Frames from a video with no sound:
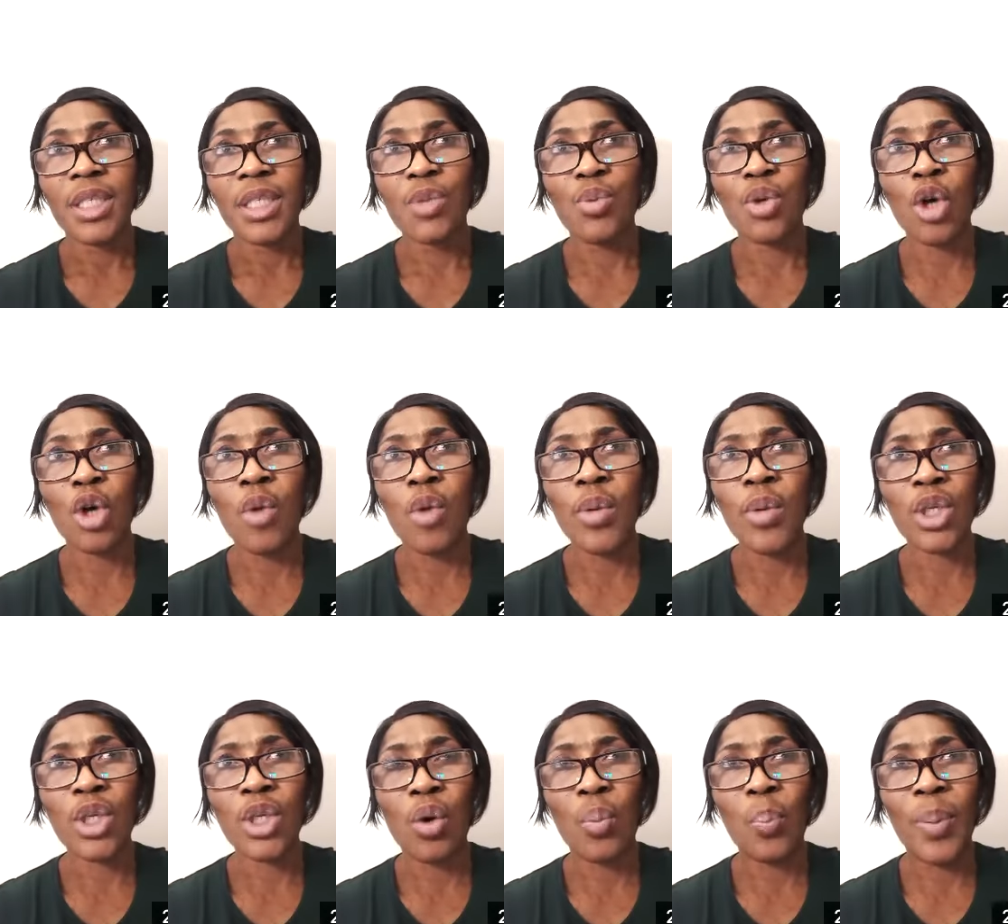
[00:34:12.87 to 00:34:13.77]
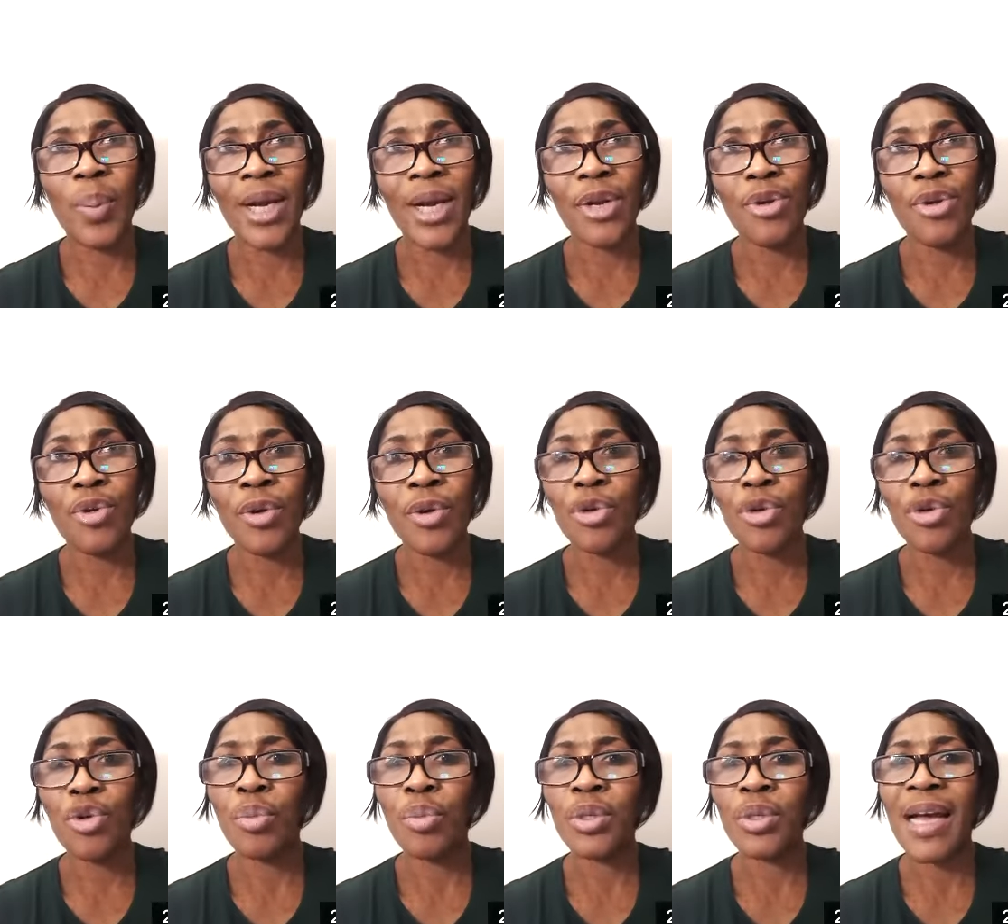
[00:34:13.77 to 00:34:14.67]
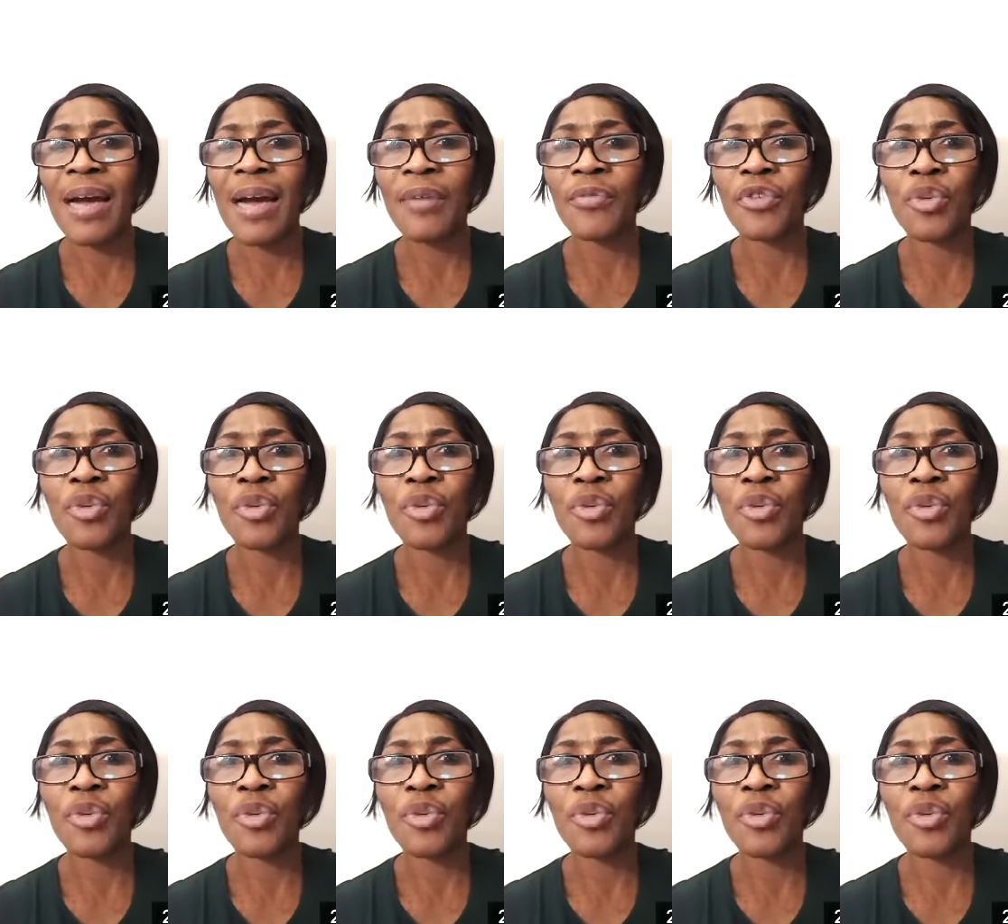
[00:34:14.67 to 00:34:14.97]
would always compel you must